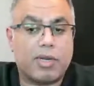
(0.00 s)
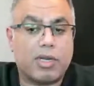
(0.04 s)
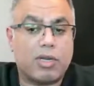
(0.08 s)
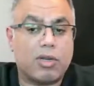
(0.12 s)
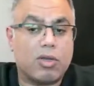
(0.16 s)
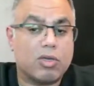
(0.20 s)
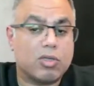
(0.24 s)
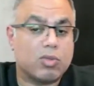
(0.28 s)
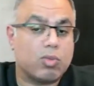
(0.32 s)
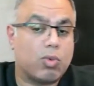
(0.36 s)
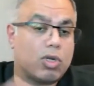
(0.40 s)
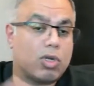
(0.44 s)

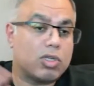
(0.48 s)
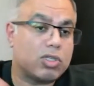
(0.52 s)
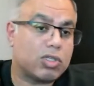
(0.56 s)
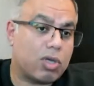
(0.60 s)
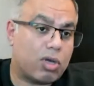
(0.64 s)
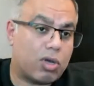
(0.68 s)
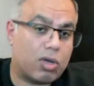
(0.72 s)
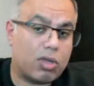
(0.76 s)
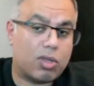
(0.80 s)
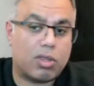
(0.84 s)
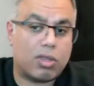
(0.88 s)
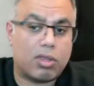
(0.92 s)
knows what's
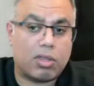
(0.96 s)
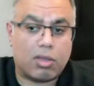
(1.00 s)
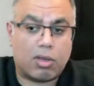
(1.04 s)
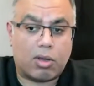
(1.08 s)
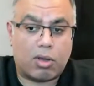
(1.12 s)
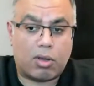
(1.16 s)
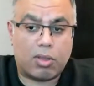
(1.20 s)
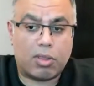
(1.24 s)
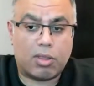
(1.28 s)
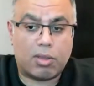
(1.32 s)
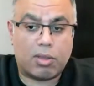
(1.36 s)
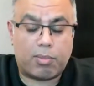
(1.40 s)

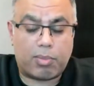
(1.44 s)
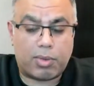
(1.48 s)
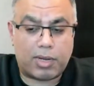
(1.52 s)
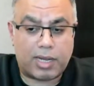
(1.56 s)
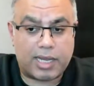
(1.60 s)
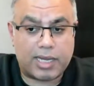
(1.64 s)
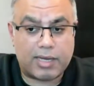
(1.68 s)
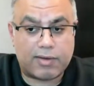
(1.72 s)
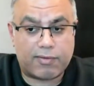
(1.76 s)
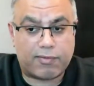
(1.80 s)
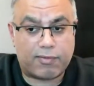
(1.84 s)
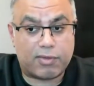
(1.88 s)
on the
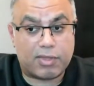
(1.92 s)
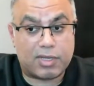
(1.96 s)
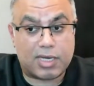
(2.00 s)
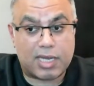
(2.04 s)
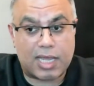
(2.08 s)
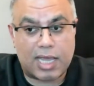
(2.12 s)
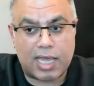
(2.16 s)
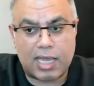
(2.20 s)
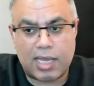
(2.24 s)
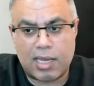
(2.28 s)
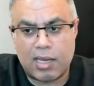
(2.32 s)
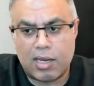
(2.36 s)
plate for the
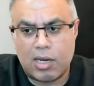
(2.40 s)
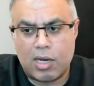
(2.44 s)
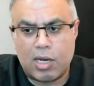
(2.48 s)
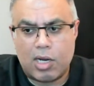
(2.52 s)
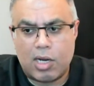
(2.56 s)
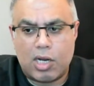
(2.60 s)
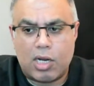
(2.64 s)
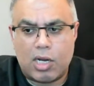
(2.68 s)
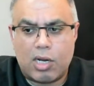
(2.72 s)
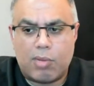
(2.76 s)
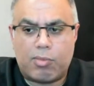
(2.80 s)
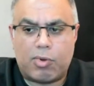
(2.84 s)
day,
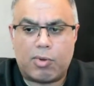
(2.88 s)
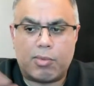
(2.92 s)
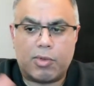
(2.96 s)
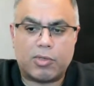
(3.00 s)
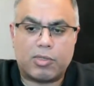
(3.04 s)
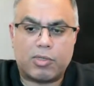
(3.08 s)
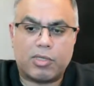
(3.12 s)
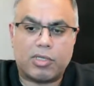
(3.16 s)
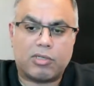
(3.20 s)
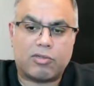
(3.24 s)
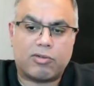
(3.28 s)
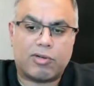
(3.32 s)

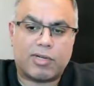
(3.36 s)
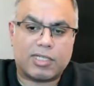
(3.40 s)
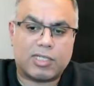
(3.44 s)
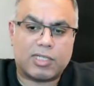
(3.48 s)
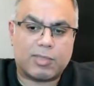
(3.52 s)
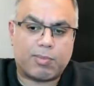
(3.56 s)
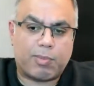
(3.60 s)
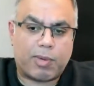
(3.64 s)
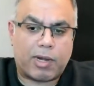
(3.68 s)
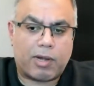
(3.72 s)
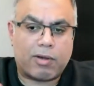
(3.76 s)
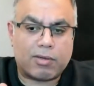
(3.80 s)
promoting
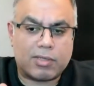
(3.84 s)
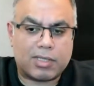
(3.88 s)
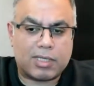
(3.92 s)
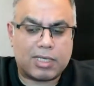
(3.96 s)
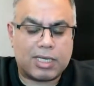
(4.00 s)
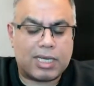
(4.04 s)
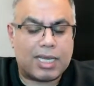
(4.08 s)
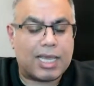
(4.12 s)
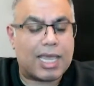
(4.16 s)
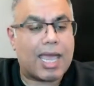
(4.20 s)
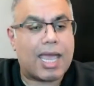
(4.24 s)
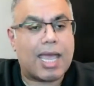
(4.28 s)

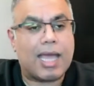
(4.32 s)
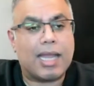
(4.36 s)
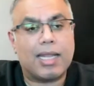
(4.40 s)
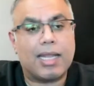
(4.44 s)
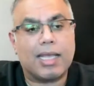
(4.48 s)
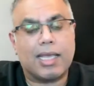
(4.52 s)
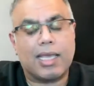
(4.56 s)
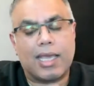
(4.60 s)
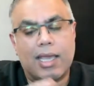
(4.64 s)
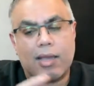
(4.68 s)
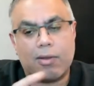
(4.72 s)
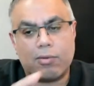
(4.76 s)
transparency and
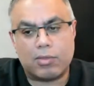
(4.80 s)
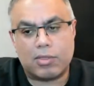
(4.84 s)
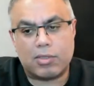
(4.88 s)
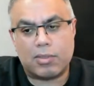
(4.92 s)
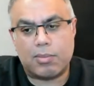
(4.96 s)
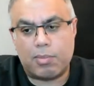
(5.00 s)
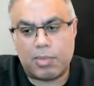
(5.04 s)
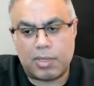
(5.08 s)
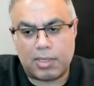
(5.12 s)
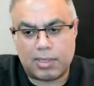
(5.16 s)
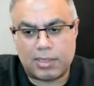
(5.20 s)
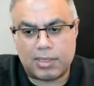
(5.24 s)

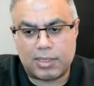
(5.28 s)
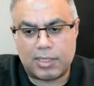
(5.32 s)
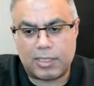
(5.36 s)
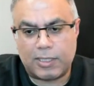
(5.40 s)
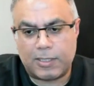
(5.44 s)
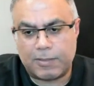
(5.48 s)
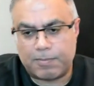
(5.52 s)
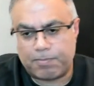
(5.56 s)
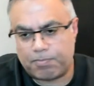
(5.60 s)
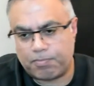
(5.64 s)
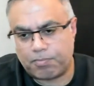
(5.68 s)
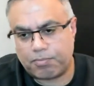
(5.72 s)

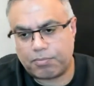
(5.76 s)
accountability.